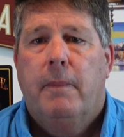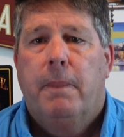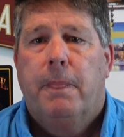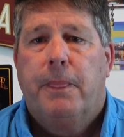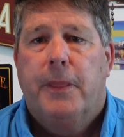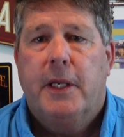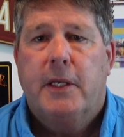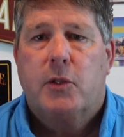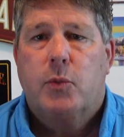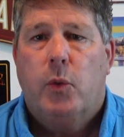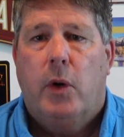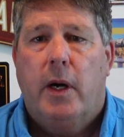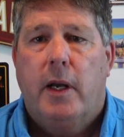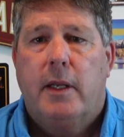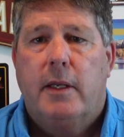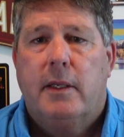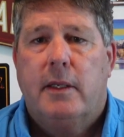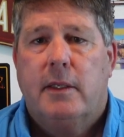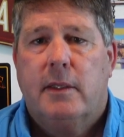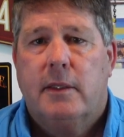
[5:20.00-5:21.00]
This
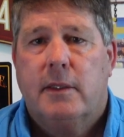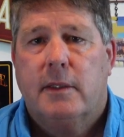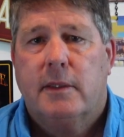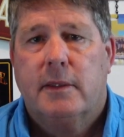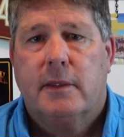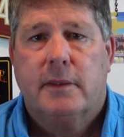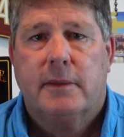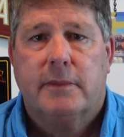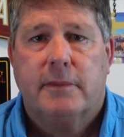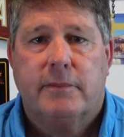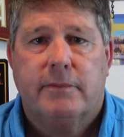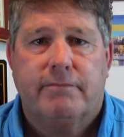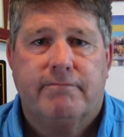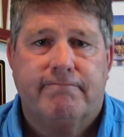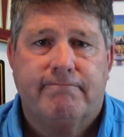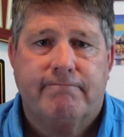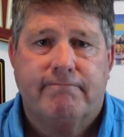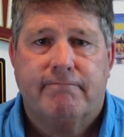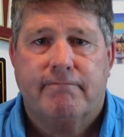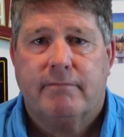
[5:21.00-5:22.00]
one,
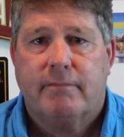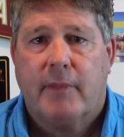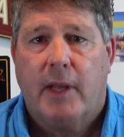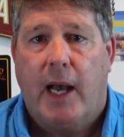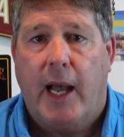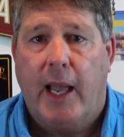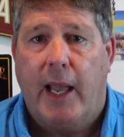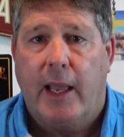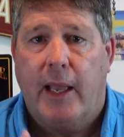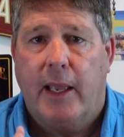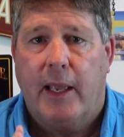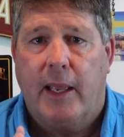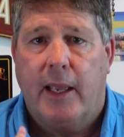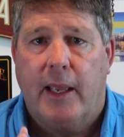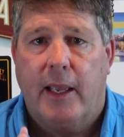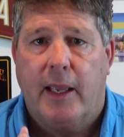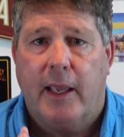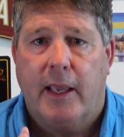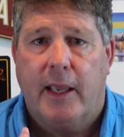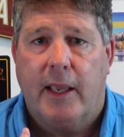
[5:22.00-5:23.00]

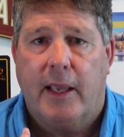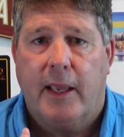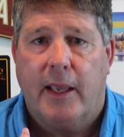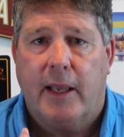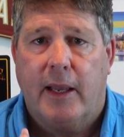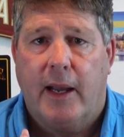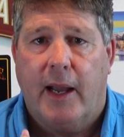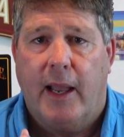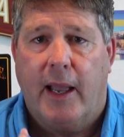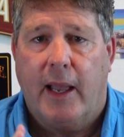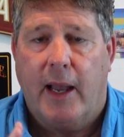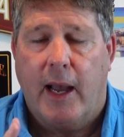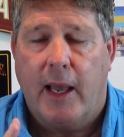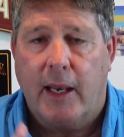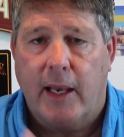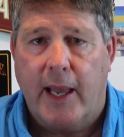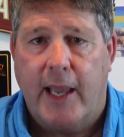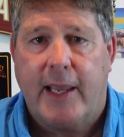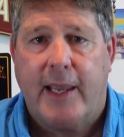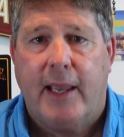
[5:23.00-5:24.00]
I
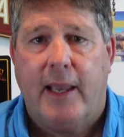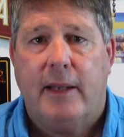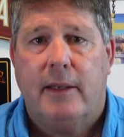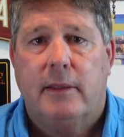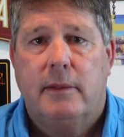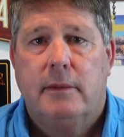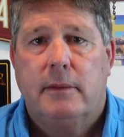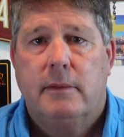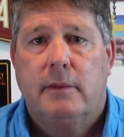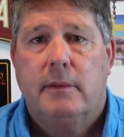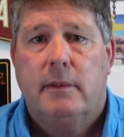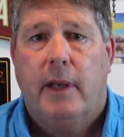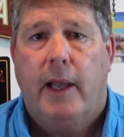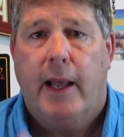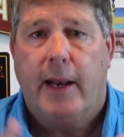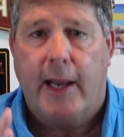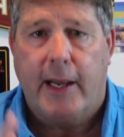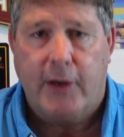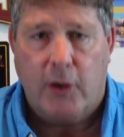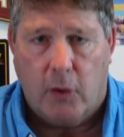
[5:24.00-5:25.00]
like it
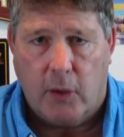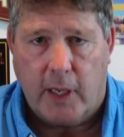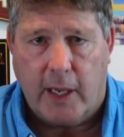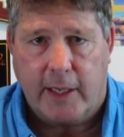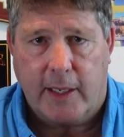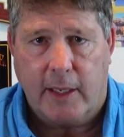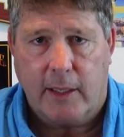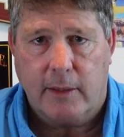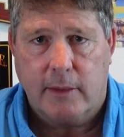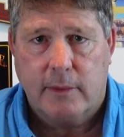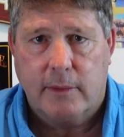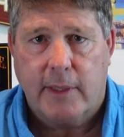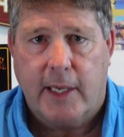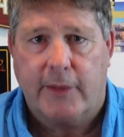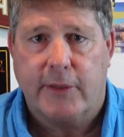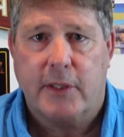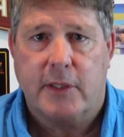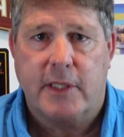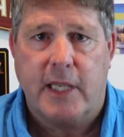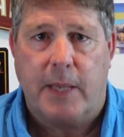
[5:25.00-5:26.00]
and I don't like it
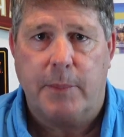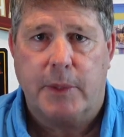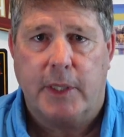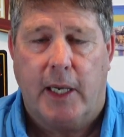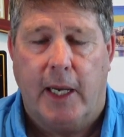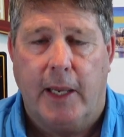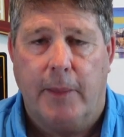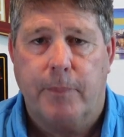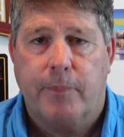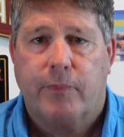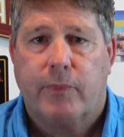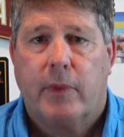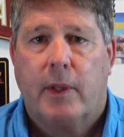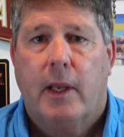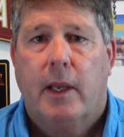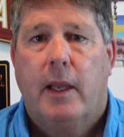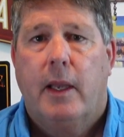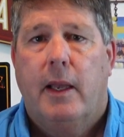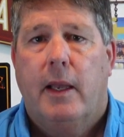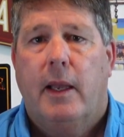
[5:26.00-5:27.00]
at the same time.
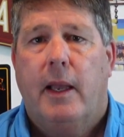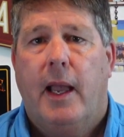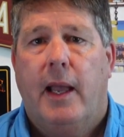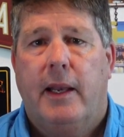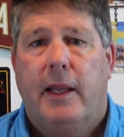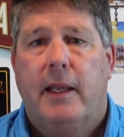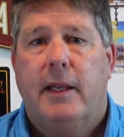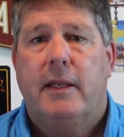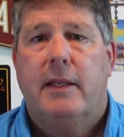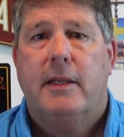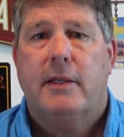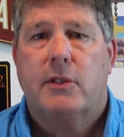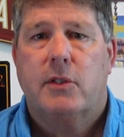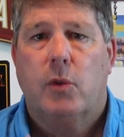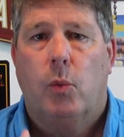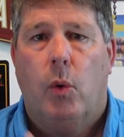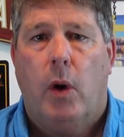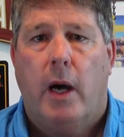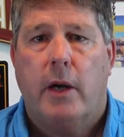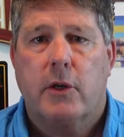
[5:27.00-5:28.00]
And it is the
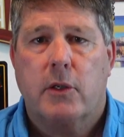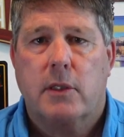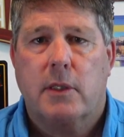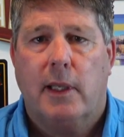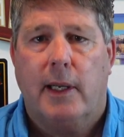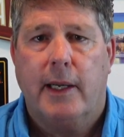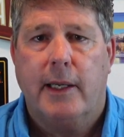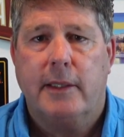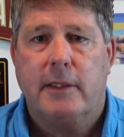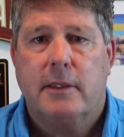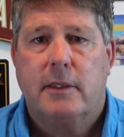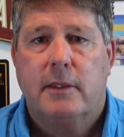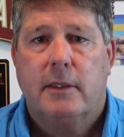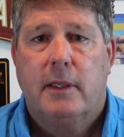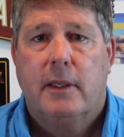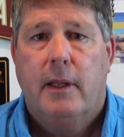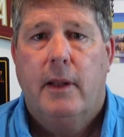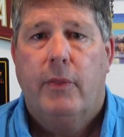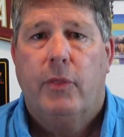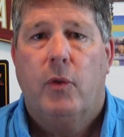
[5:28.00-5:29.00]
water slides.
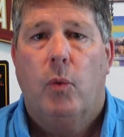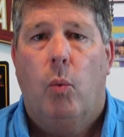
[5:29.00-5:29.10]
The